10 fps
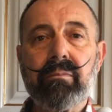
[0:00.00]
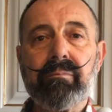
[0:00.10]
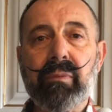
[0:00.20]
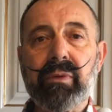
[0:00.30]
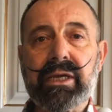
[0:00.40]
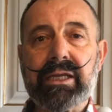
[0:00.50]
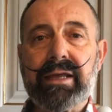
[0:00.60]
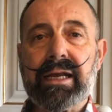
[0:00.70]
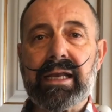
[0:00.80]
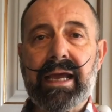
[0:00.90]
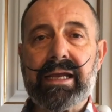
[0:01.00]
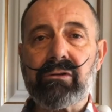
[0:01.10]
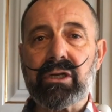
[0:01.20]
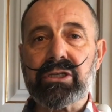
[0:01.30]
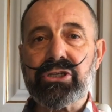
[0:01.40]
But we could then
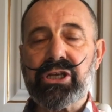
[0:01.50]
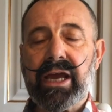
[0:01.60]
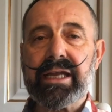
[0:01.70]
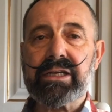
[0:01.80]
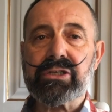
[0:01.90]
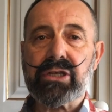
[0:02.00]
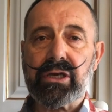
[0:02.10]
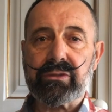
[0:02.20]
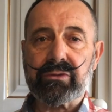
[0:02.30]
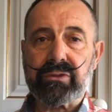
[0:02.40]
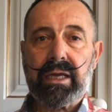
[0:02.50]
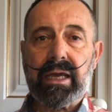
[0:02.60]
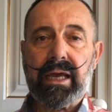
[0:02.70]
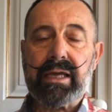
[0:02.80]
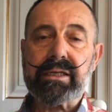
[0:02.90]
later on change those
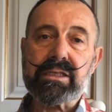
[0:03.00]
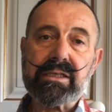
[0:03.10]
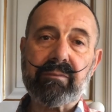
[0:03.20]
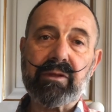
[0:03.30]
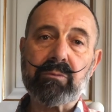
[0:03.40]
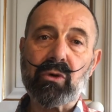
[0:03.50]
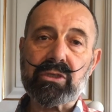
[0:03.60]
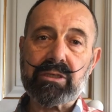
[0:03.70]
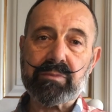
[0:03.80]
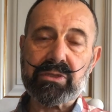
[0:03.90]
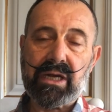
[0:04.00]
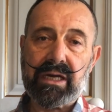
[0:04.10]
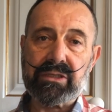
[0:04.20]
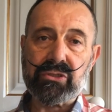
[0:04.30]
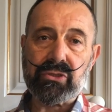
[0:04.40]
into something more
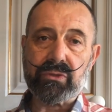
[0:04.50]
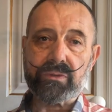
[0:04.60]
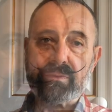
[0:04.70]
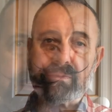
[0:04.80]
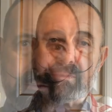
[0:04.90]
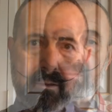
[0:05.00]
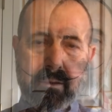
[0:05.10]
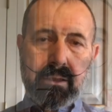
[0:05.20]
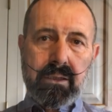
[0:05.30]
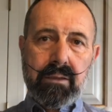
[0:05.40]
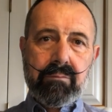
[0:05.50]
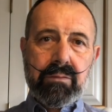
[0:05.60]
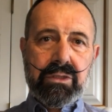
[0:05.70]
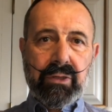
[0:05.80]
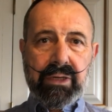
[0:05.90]
substantial.
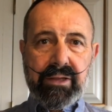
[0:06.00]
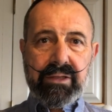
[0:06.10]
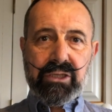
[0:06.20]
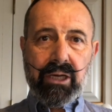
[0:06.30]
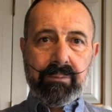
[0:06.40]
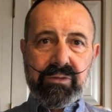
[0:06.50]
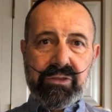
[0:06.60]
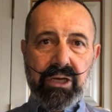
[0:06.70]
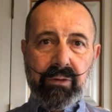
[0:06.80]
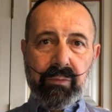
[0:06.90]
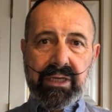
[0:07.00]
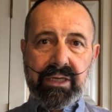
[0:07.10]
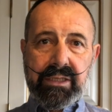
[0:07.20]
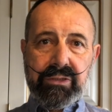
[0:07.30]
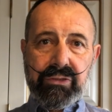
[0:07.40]
So another type of shirt we
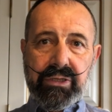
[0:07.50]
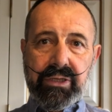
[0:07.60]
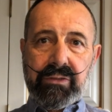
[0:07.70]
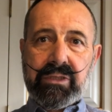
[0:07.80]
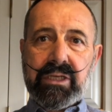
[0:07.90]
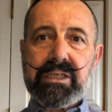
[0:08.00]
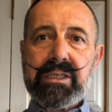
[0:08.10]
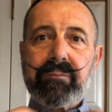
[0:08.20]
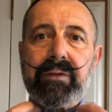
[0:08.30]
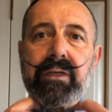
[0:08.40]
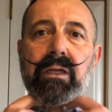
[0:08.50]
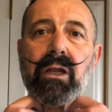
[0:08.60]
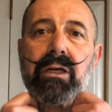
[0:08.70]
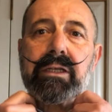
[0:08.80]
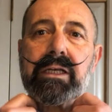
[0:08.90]
can introduce is something
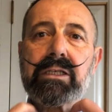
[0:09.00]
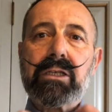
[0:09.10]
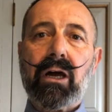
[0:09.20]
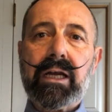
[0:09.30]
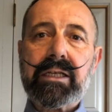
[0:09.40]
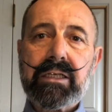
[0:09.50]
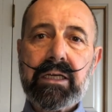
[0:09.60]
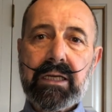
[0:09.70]
along these lines.